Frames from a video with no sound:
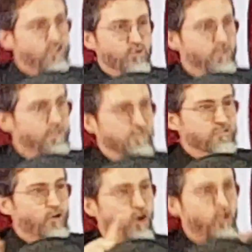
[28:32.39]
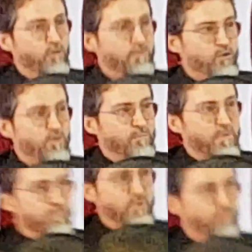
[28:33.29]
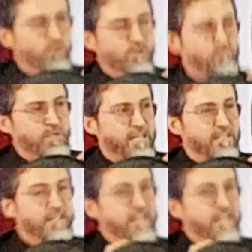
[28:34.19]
You hear this all over the ummah, people complain.